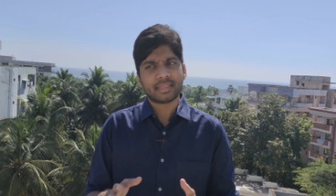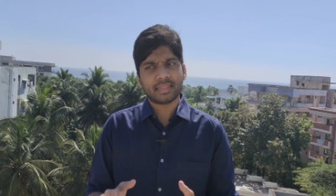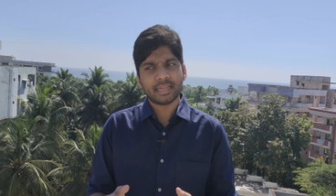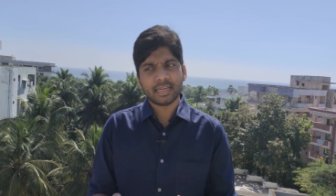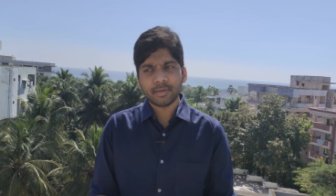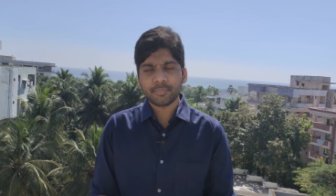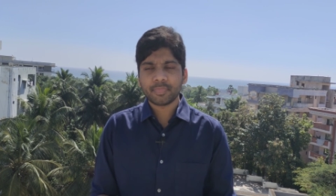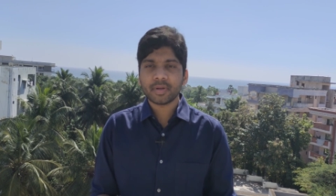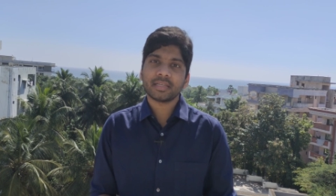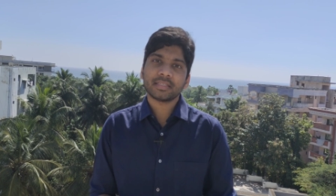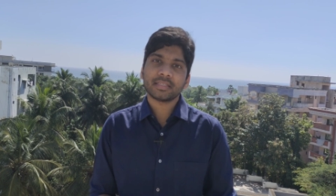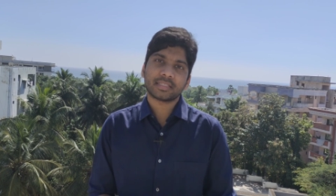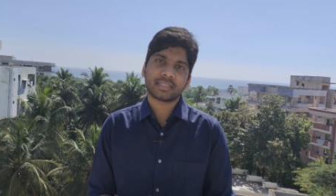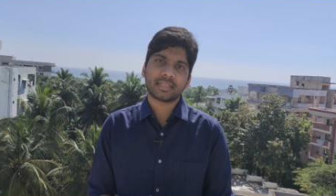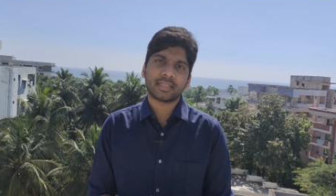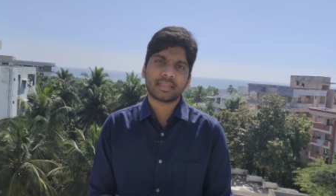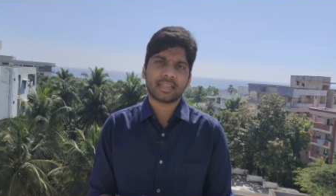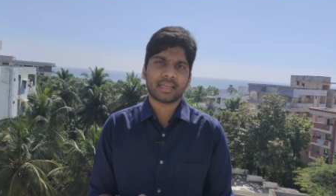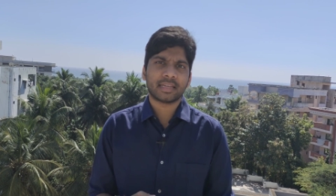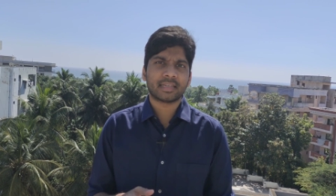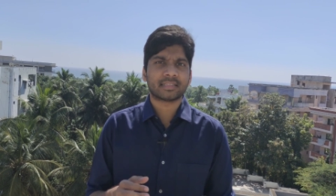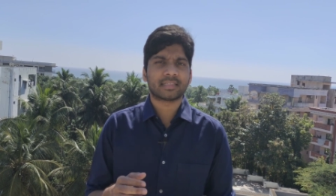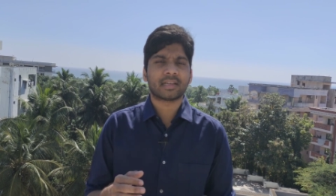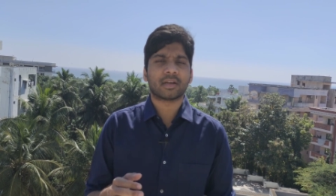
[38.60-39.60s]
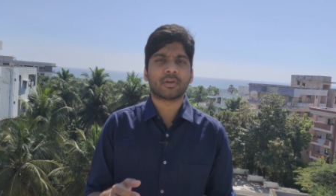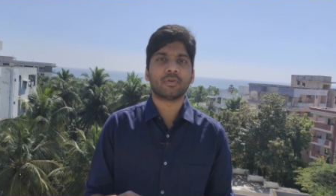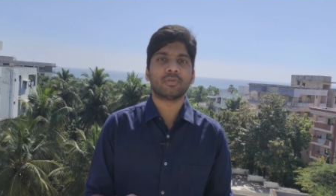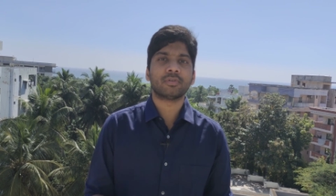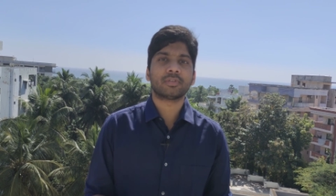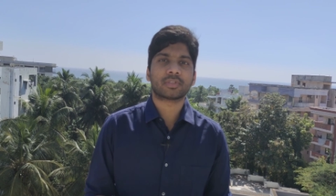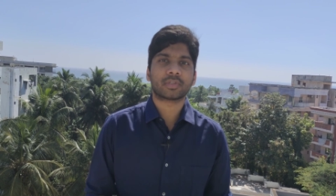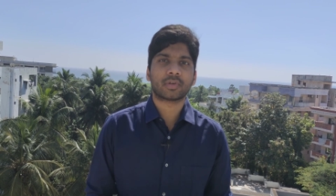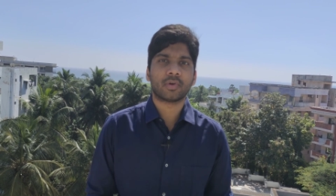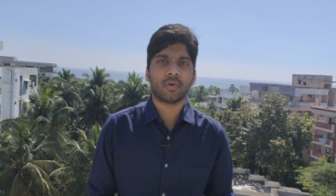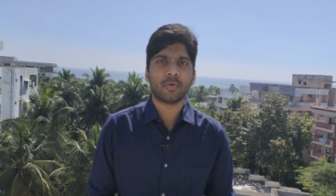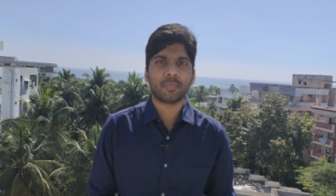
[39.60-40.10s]
3 plus, there is a
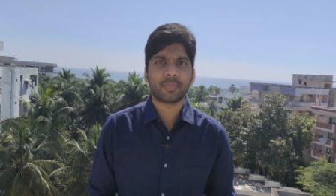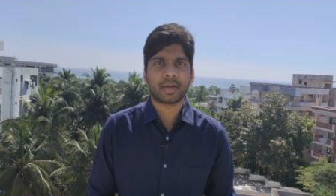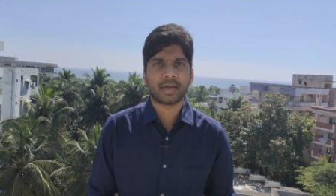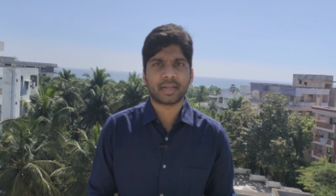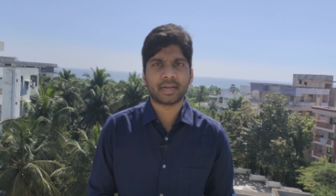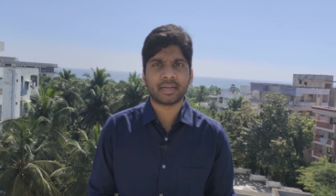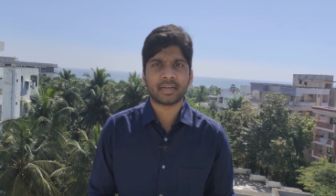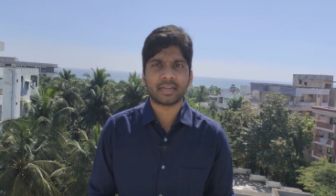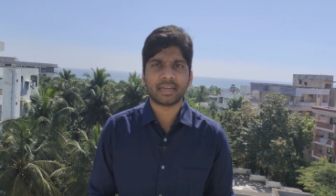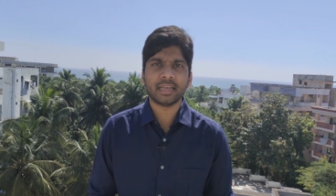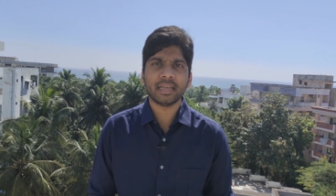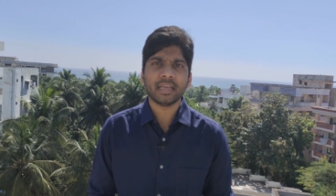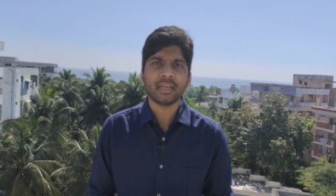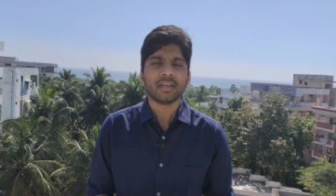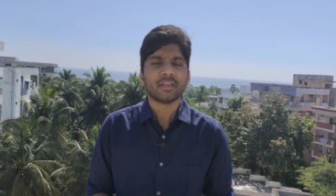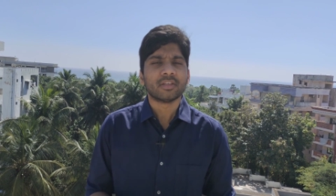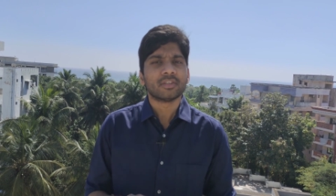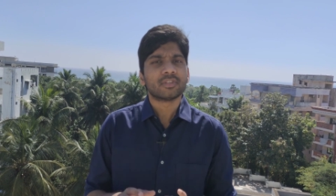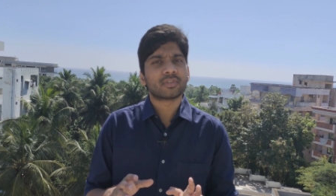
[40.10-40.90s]
good scope currently.